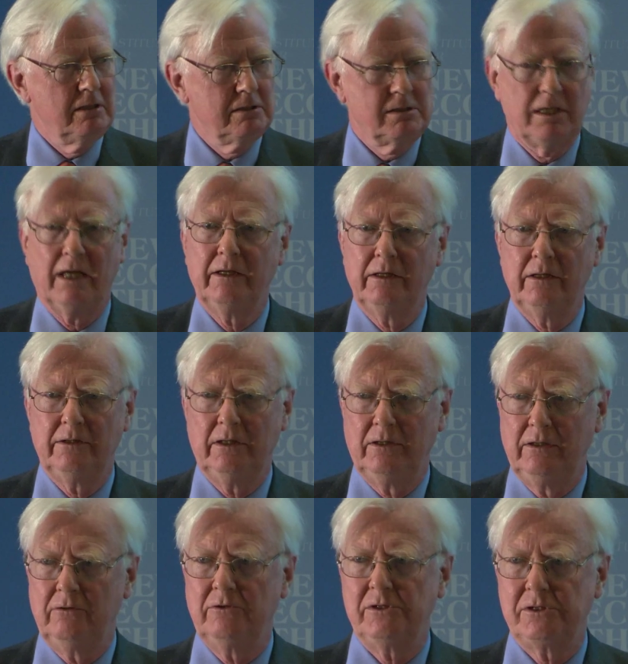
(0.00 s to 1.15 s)
standard
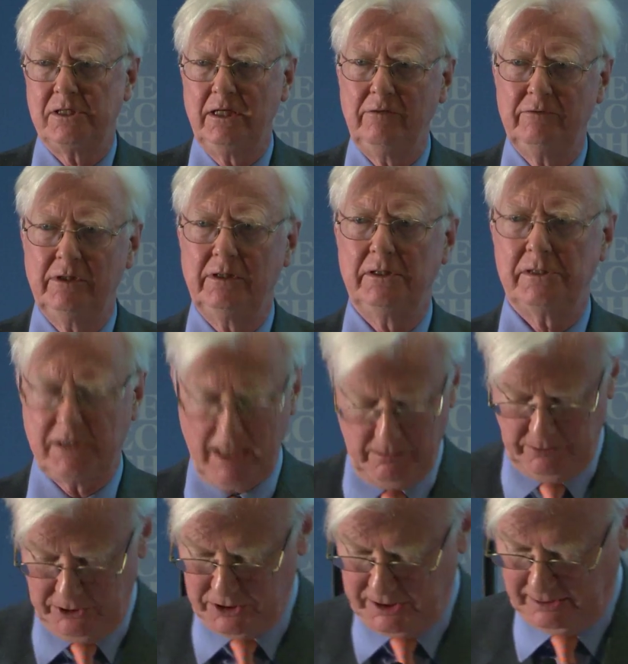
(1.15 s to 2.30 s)
and received and
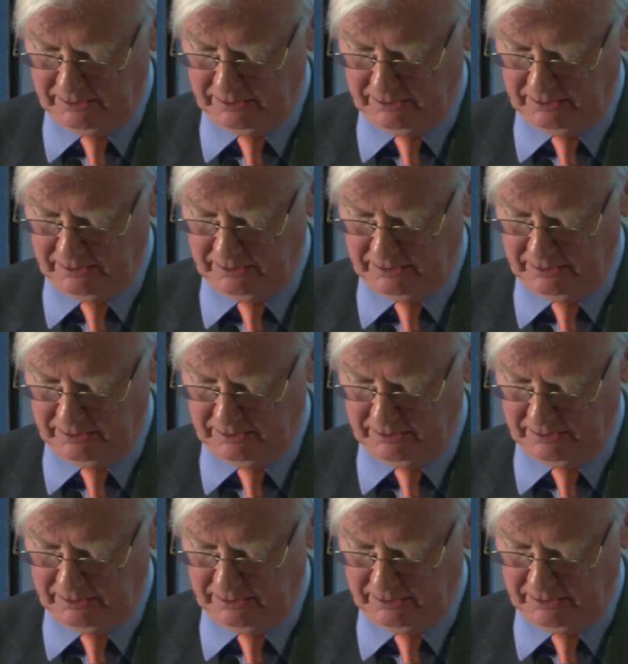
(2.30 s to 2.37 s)
established